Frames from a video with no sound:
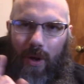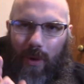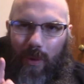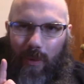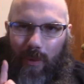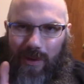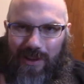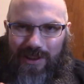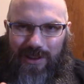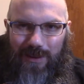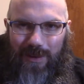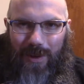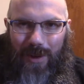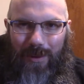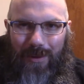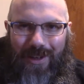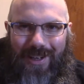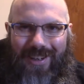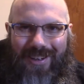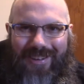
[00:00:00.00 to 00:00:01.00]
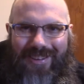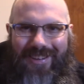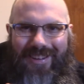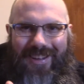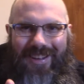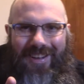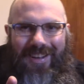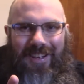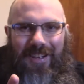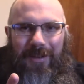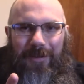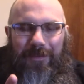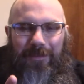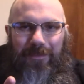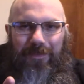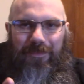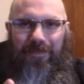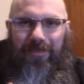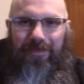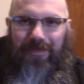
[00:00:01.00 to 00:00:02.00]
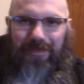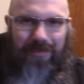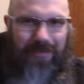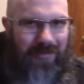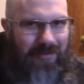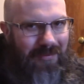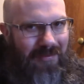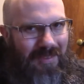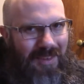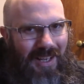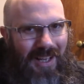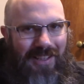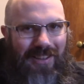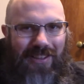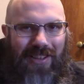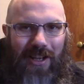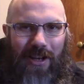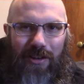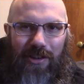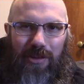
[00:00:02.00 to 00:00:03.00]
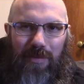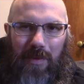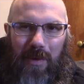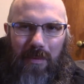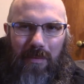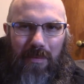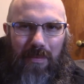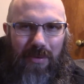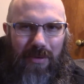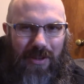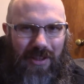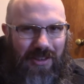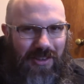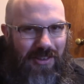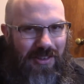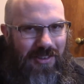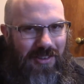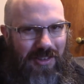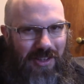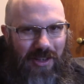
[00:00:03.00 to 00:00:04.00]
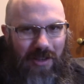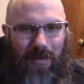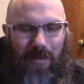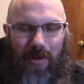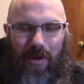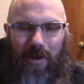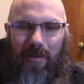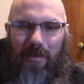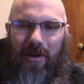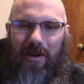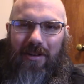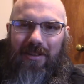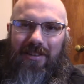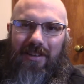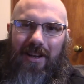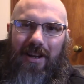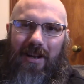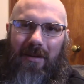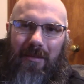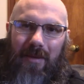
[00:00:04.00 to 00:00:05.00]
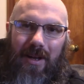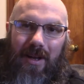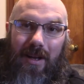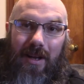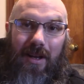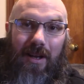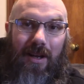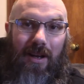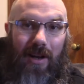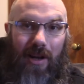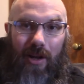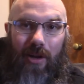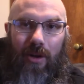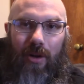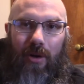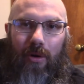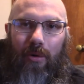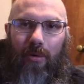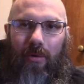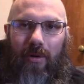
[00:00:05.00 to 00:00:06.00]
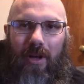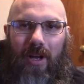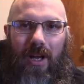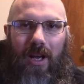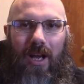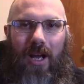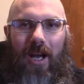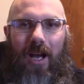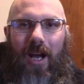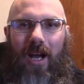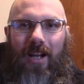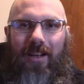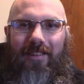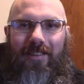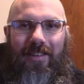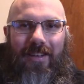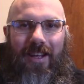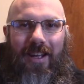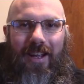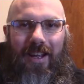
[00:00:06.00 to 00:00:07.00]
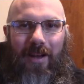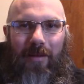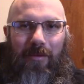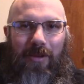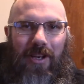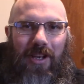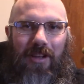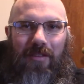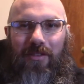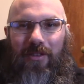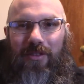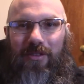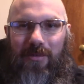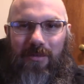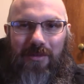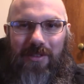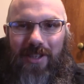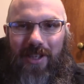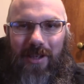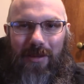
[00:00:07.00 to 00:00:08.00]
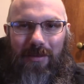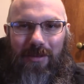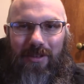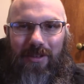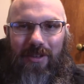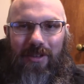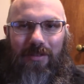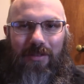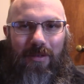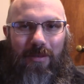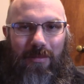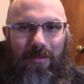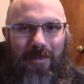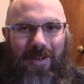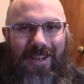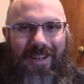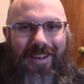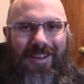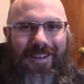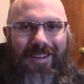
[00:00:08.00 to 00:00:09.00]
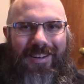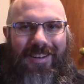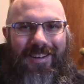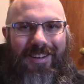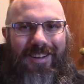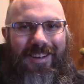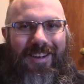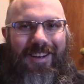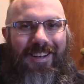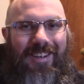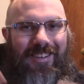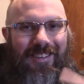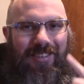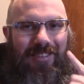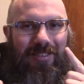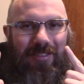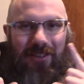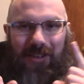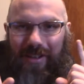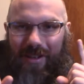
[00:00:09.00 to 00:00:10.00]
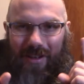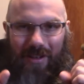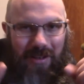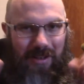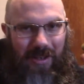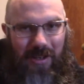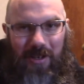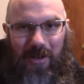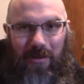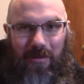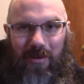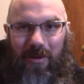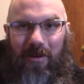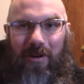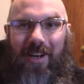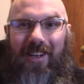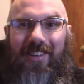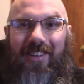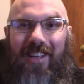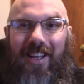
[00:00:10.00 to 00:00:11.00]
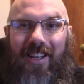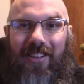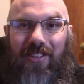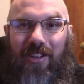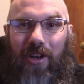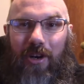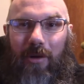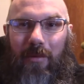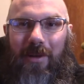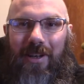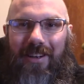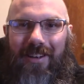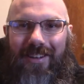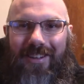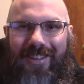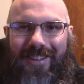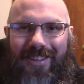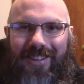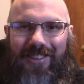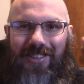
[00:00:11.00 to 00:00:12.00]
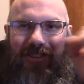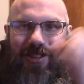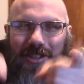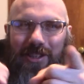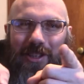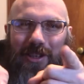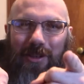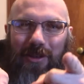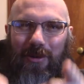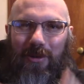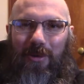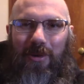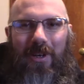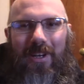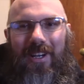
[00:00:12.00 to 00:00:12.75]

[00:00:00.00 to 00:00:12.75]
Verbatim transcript: which is why we're here today. As a guy that spent a considerable amount of time alone, today I'm going to give you some tips from me, you know, crazy ass hermit, to you,